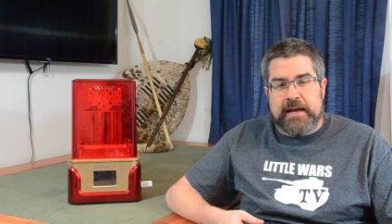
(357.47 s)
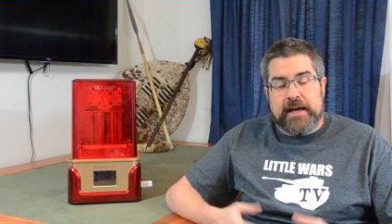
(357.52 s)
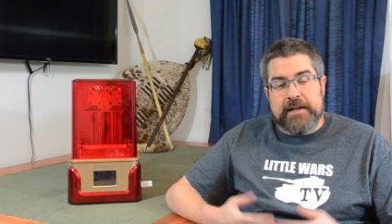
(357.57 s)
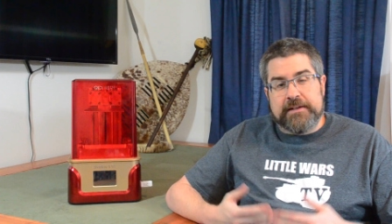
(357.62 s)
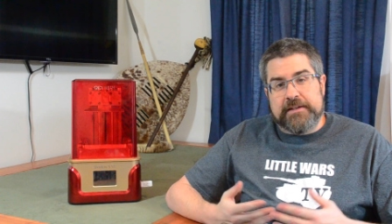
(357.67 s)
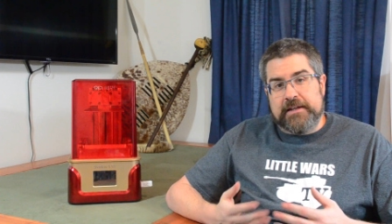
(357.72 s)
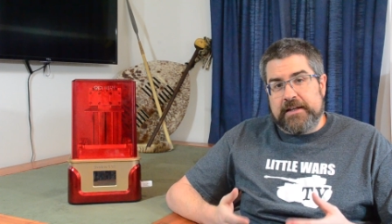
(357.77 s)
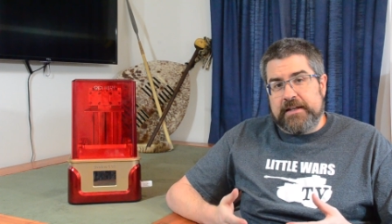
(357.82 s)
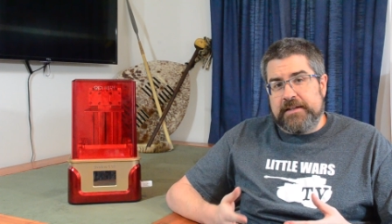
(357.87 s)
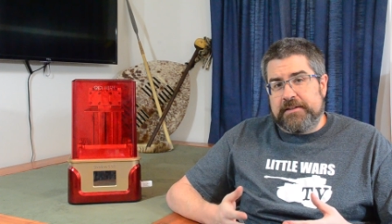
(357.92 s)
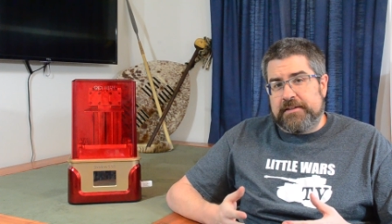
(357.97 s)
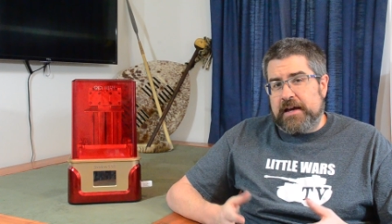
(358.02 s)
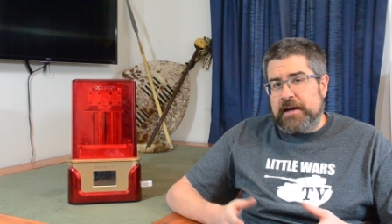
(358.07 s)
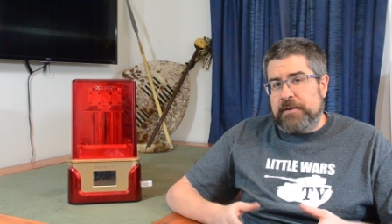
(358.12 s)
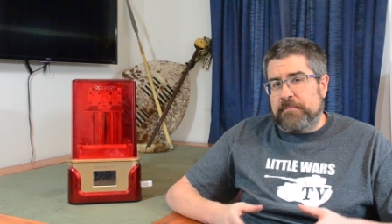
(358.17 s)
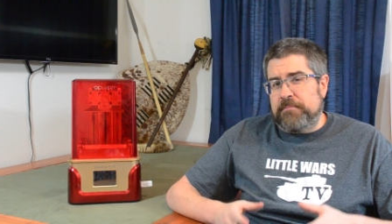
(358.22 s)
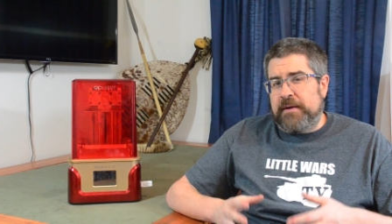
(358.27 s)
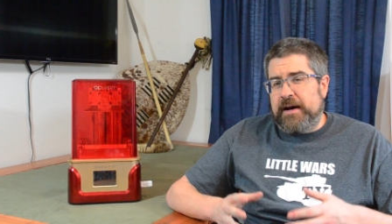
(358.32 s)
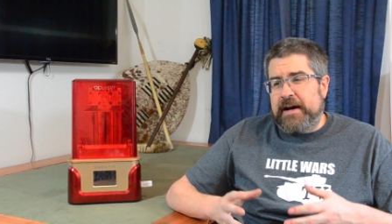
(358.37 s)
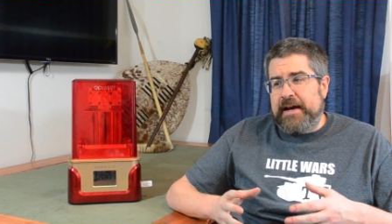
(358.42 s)
And Qidi
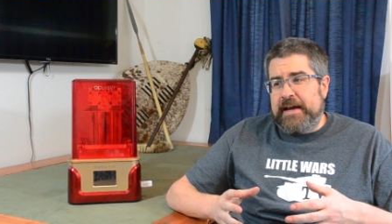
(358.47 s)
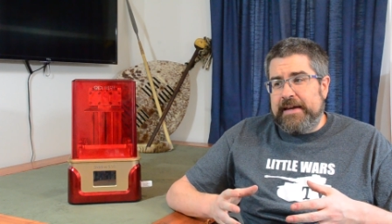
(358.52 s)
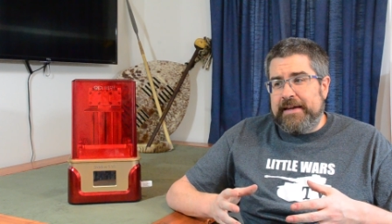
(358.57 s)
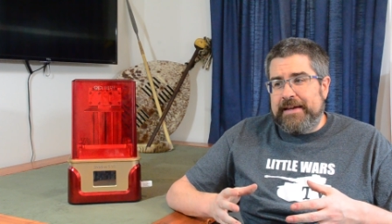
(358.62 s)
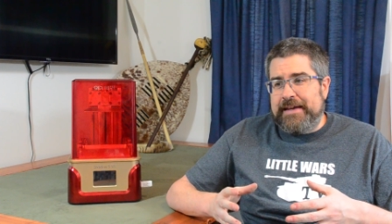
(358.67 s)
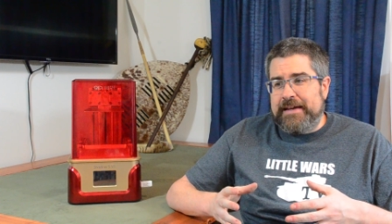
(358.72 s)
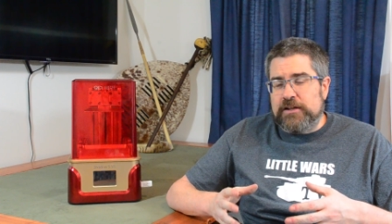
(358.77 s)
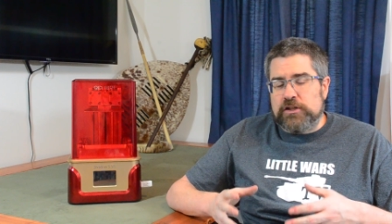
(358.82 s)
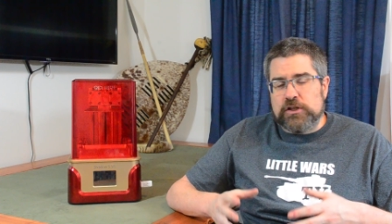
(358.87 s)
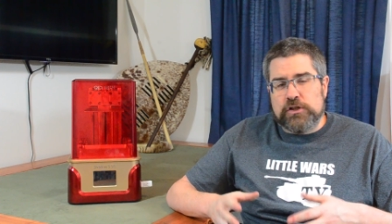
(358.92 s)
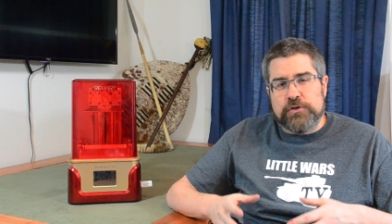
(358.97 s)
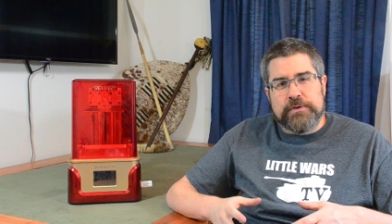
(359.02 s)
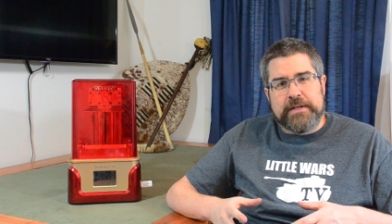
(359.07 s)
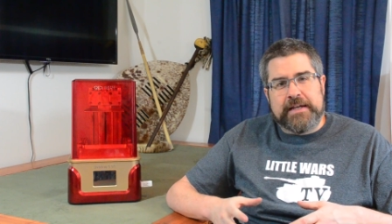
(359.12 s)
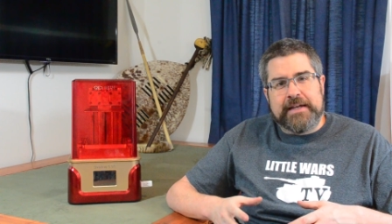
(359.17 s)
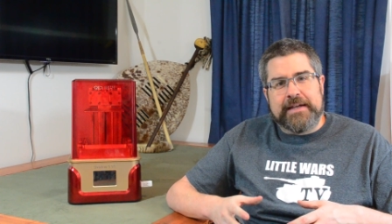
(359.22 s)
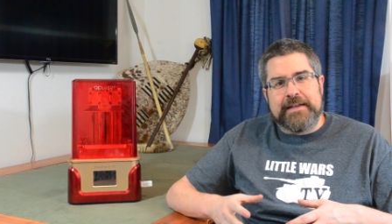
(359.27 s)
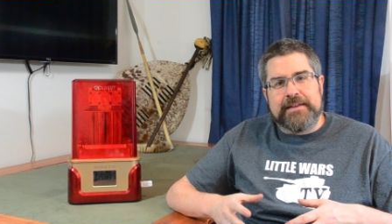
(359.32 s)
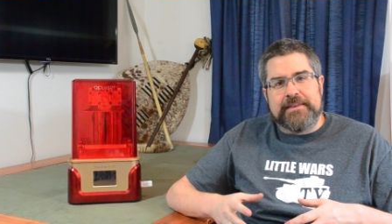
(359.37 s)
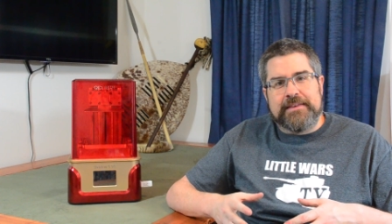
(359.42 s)
Tech, by
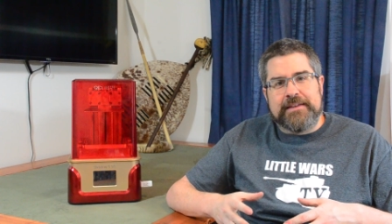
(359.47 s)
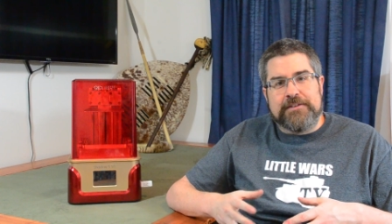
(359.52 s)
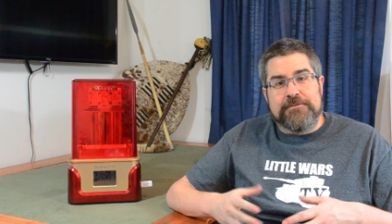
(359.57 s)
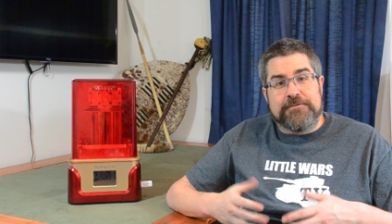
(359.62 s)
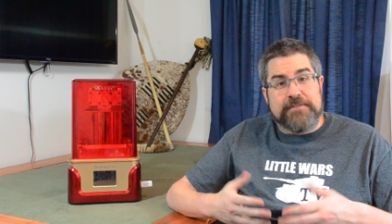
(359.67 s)
including the